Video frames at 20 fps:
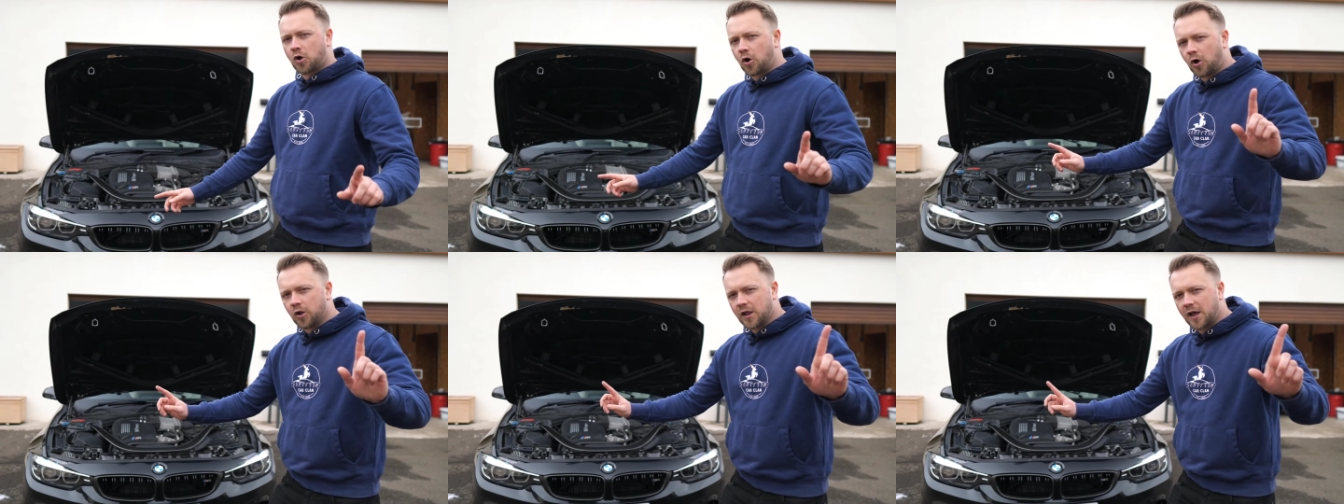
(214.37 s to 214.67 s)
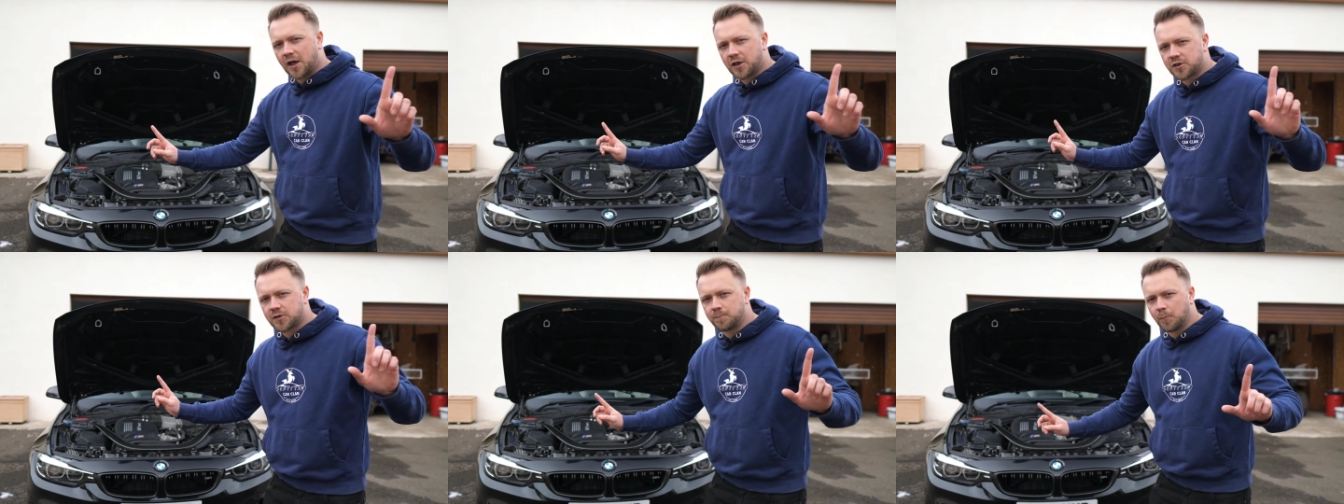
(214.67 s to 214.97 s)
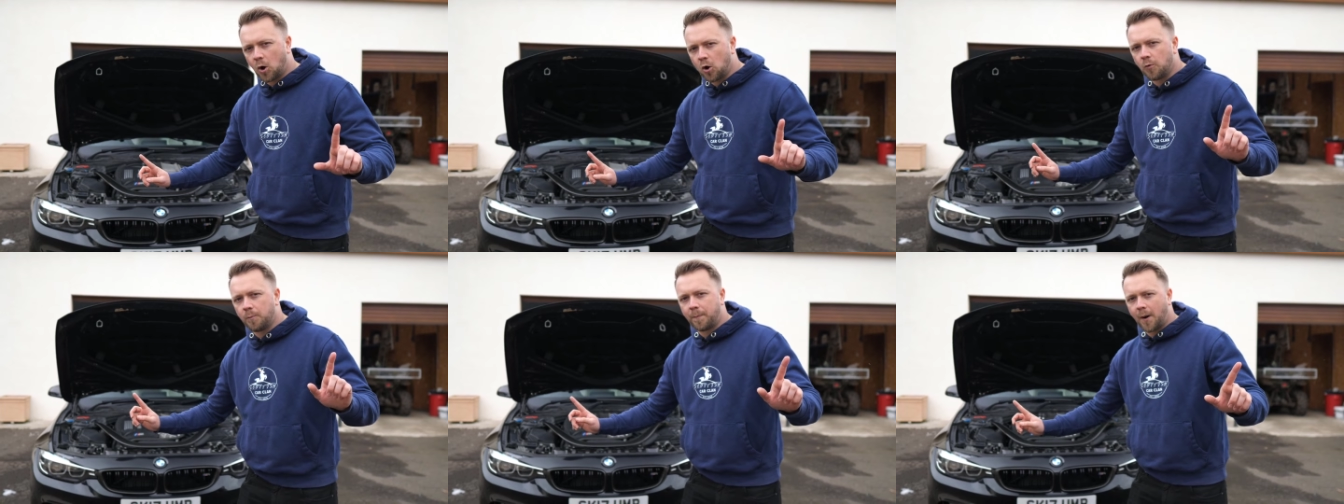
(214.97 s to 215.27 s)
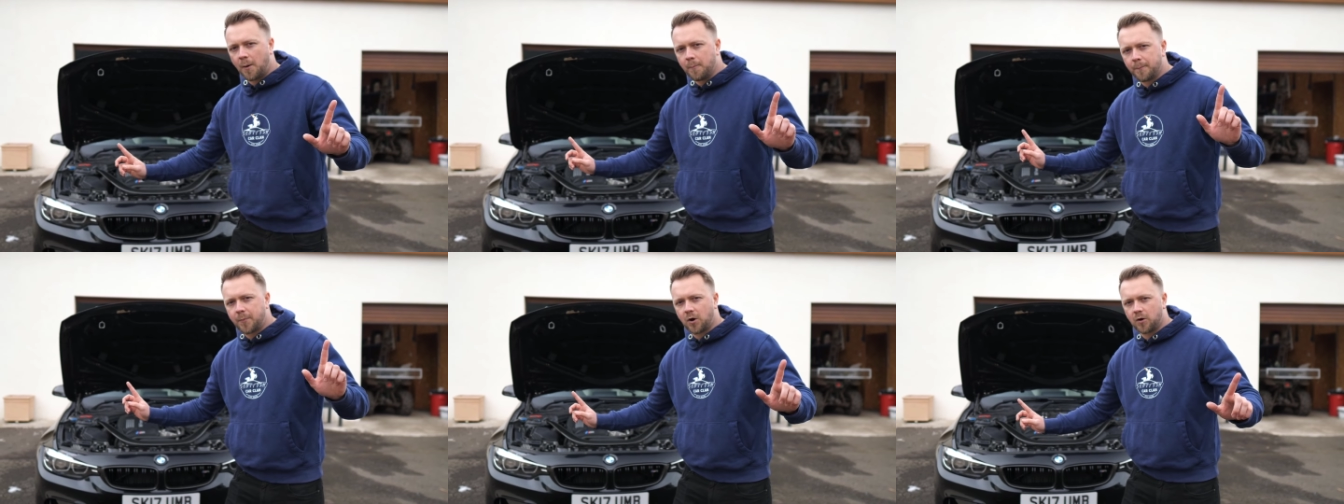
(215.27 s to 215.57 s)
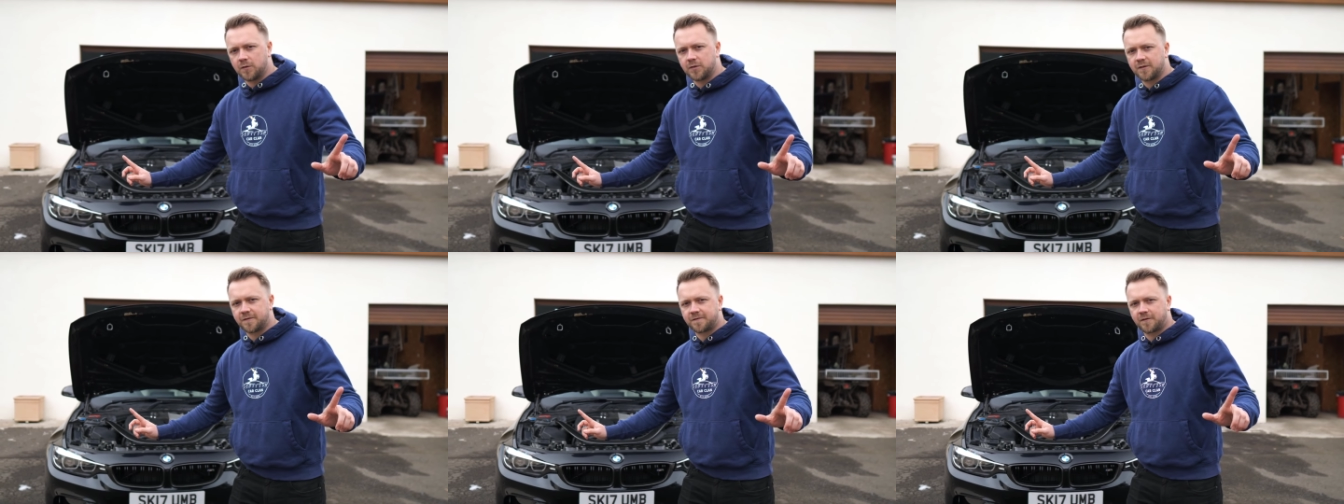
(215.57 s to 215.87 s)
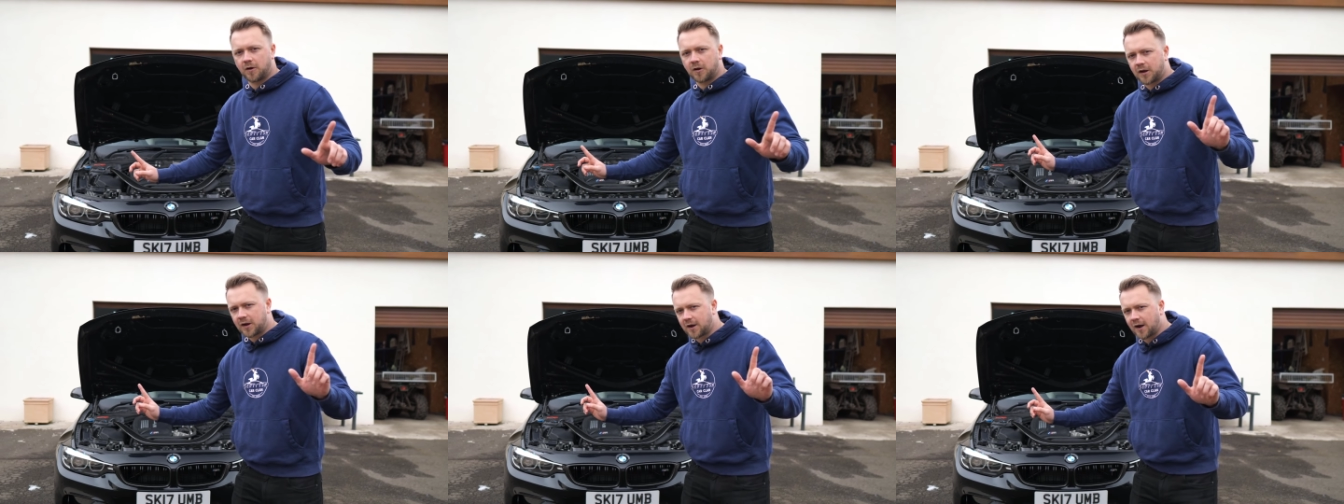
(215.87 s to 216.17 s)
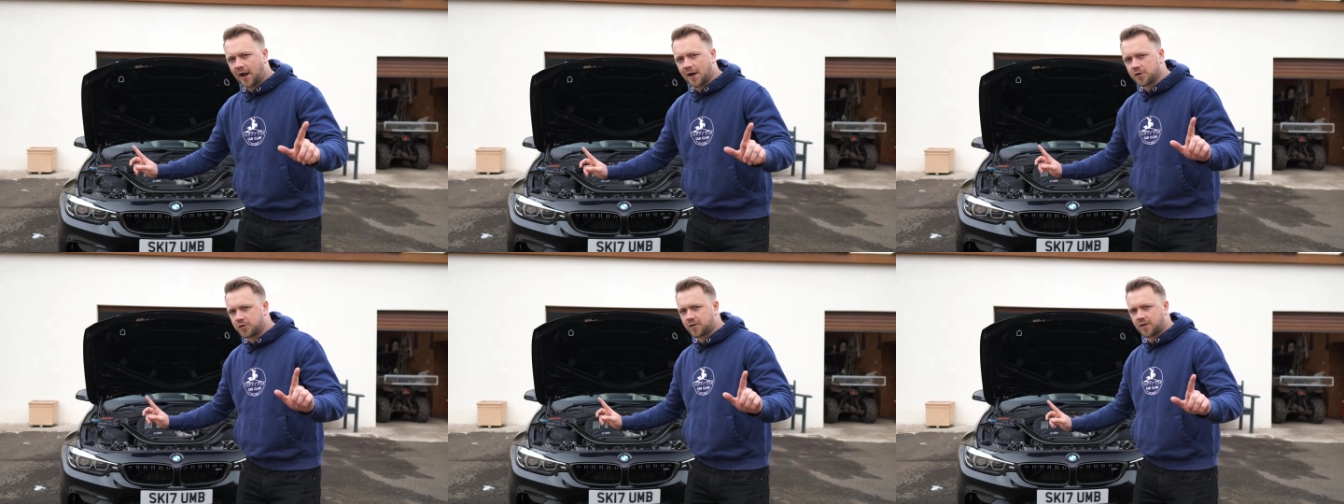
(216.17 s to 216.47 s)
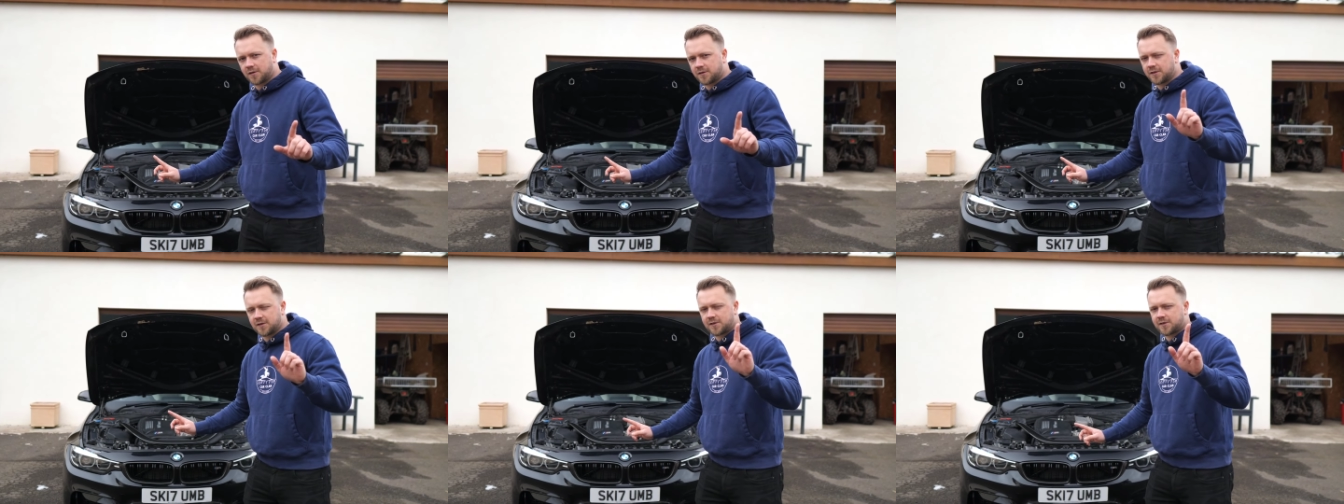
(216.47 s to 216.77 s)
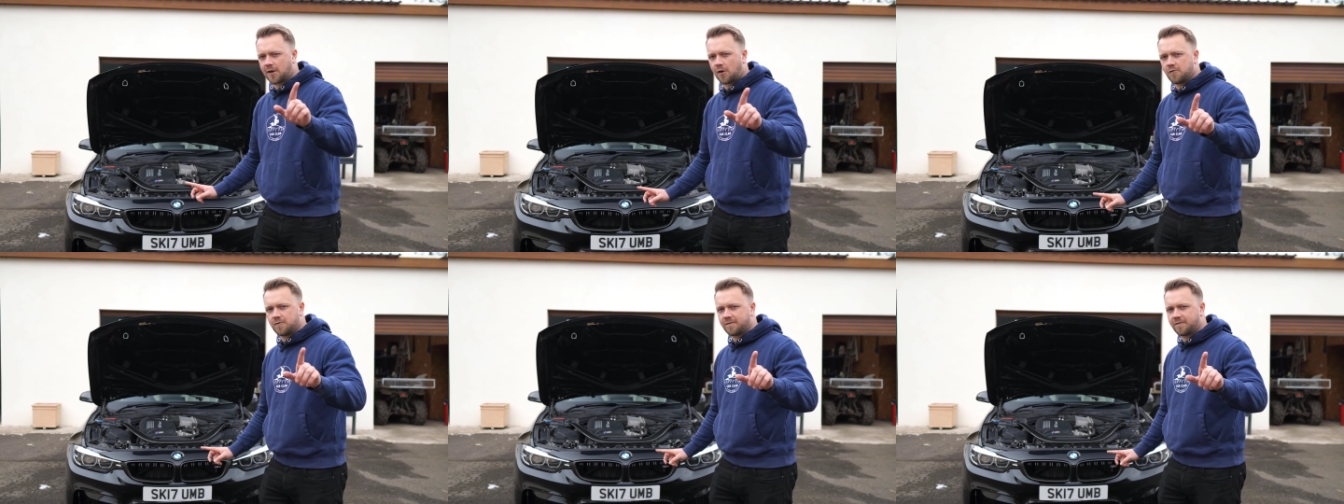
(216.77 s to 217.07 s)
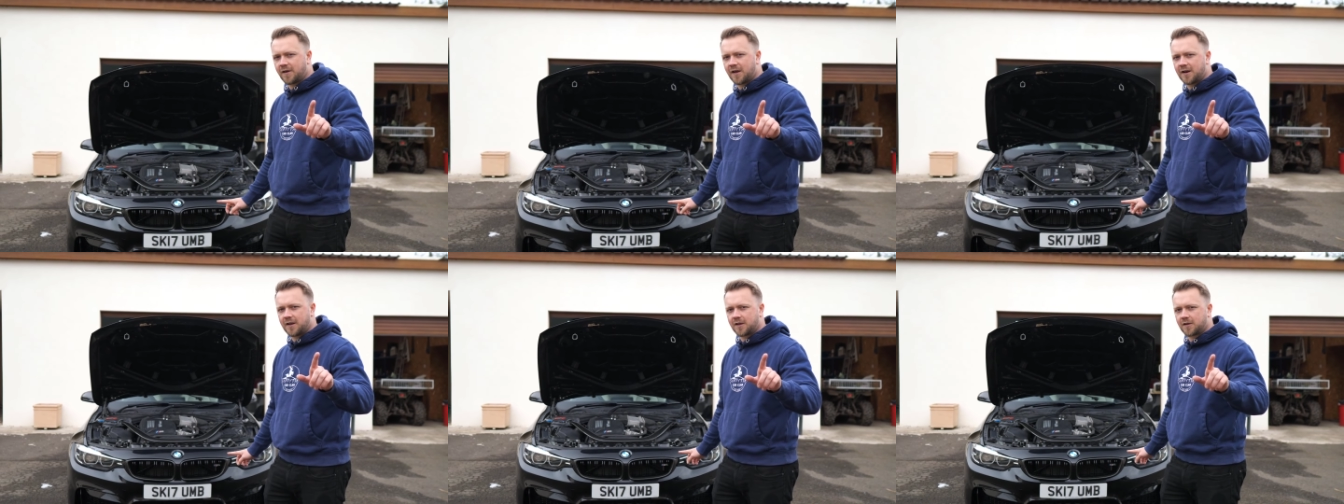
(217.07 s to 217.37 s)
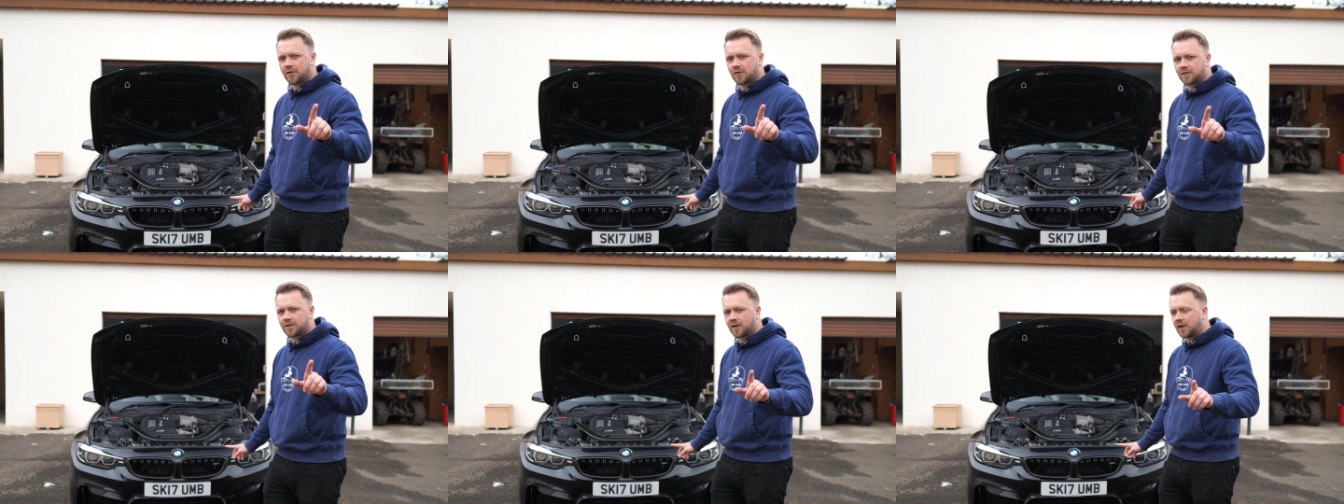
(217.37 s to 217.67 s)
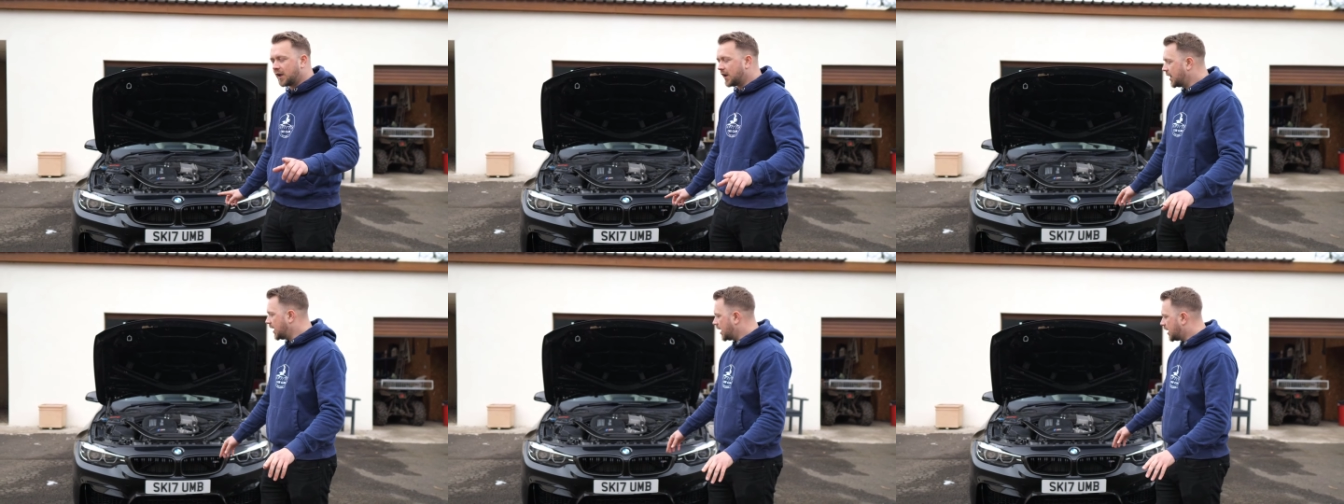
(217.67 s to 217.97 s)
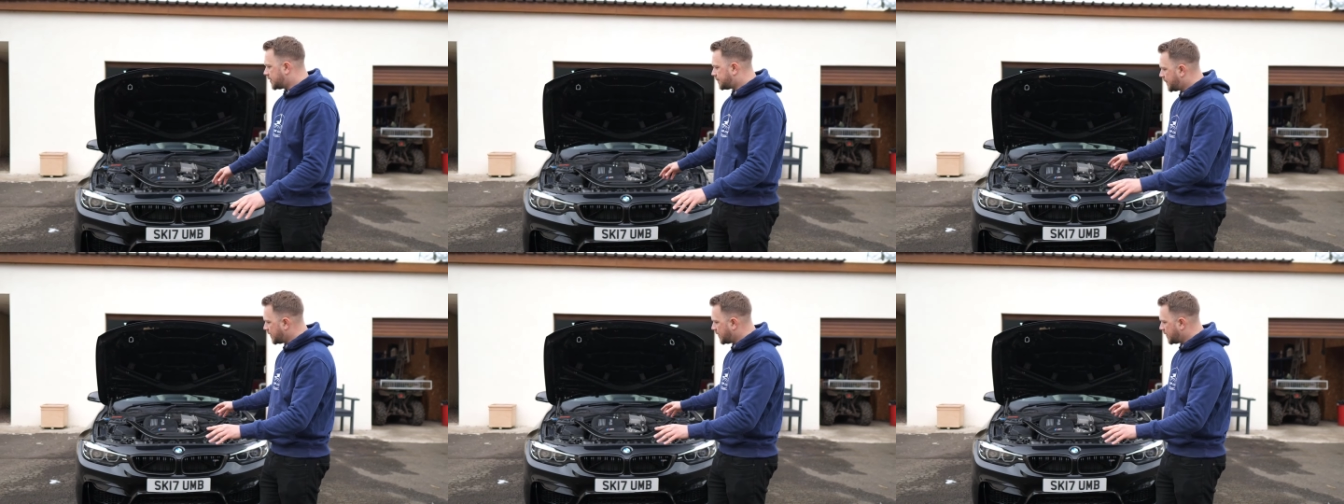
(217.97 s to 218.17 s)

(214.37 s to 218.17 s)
call it a small bump on the front. Crash doesn't sound very good. It's